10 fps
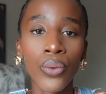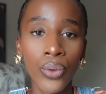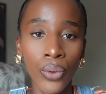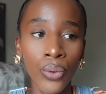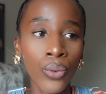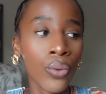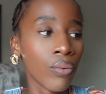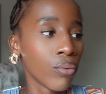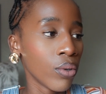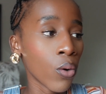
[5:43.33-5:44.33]
do
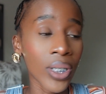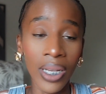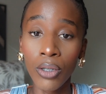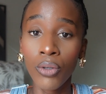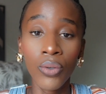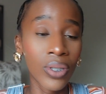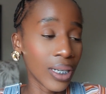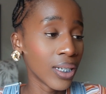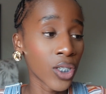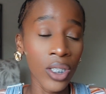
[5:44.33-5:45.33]
or take due
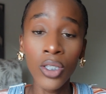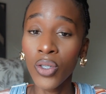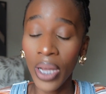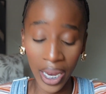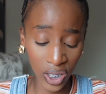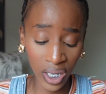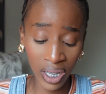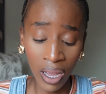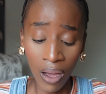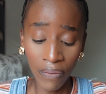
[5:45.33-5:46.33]
diligence to
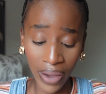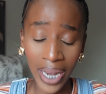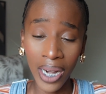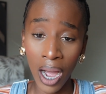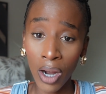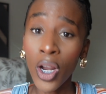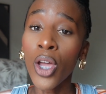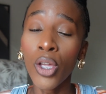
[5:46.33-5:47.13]
actually find out,